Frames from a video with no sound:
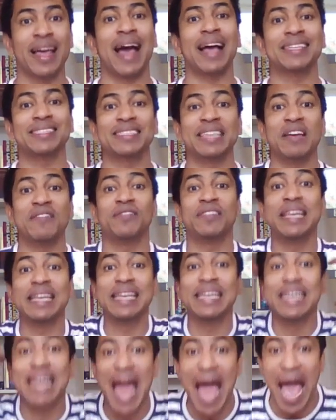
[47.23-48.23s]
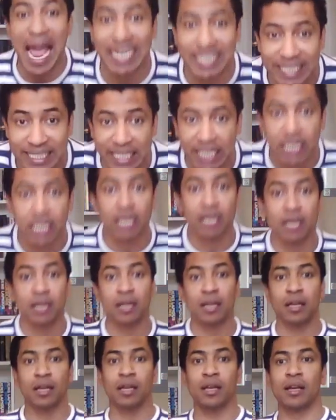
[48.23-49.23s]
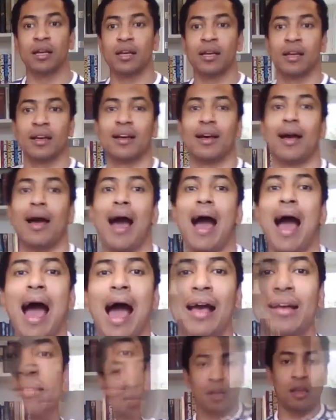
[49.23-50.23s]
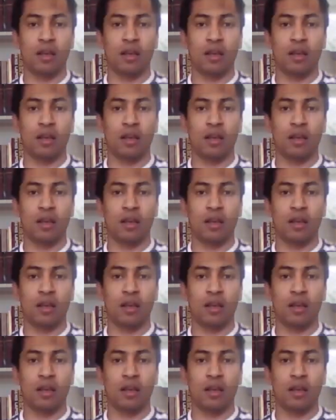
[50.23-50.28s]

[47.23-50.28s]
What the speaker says: A safety net! Ah!